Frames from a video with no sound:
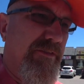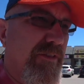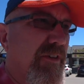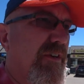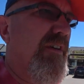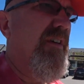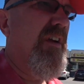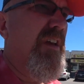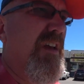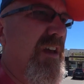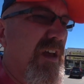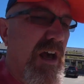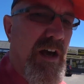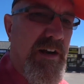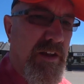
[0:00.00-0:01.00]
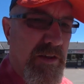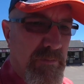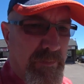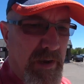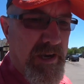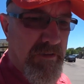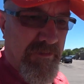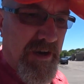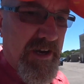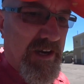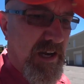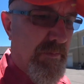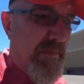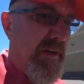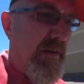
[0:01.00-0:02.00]
for another bike ride
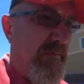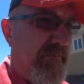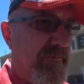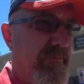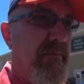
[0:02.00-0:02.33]
coming up.